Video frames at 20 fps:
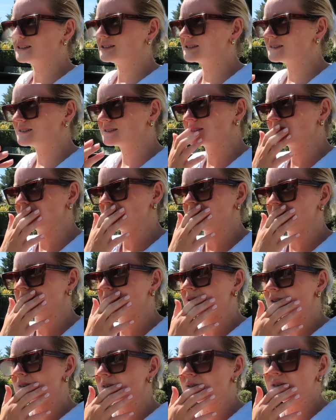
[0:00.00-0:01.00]
it's
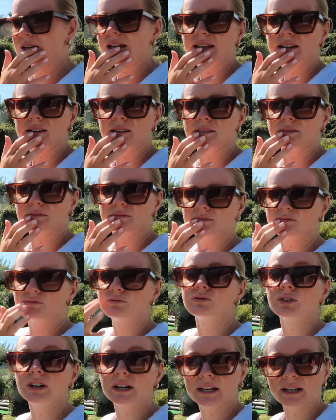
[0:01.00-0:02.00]
like
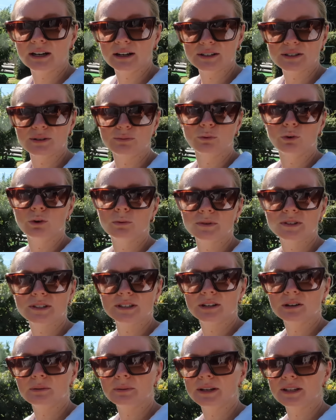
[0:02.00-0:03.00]
really nice and warm
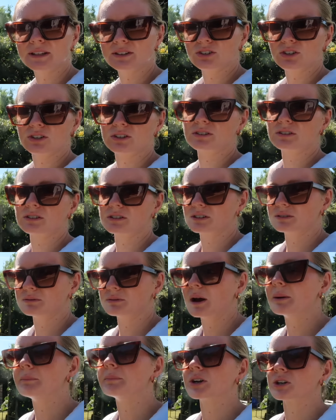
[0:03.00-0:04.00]
still, but it's just
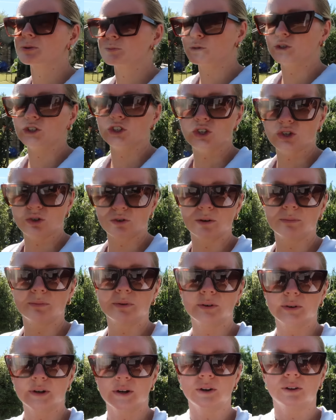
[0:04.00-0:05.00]
much more
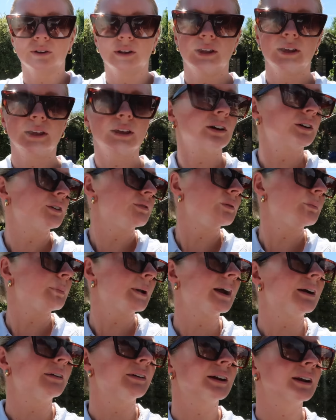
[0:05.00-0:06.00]
enjoyable and not like
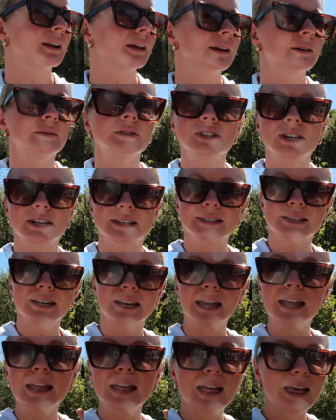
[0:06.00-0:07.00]
overbearing like it was yesterday.